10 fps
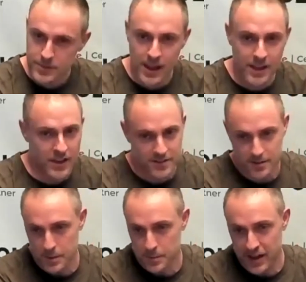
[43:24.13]
and that's going
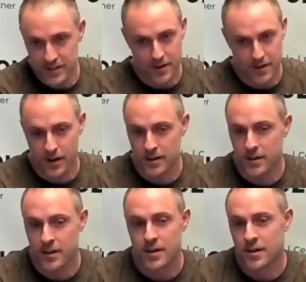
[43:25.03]
to be based on
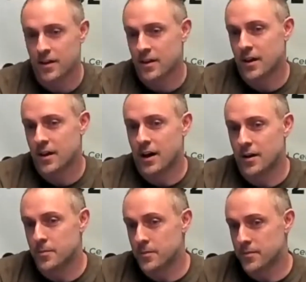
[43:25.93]

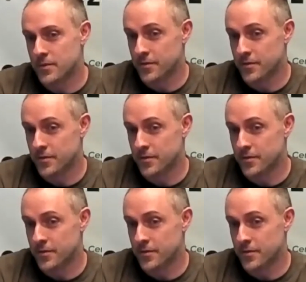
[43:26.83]
the